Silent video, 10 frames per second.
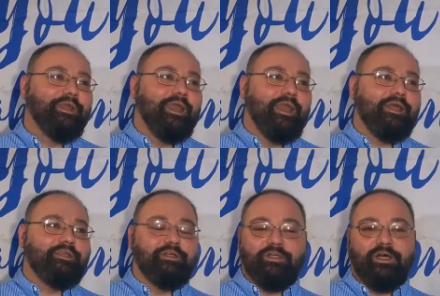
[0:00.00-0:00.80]
And
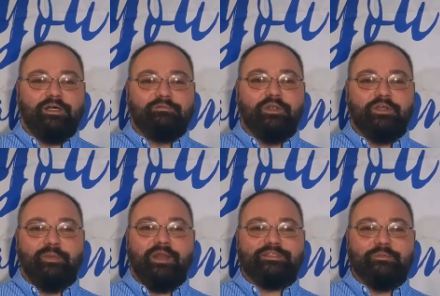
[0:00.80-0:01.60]
you'll learn
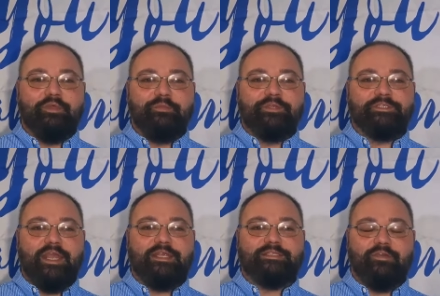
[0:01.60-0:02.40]
about some of the
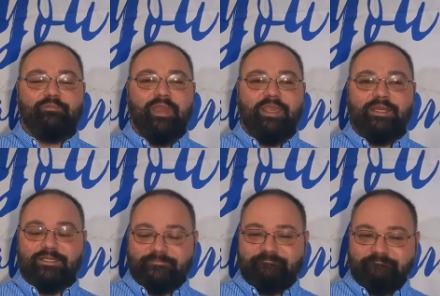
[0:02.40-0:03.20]
mistakes I've made
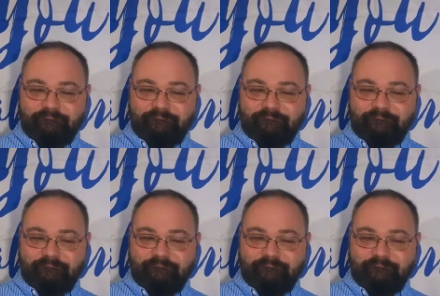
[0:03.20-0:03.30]
and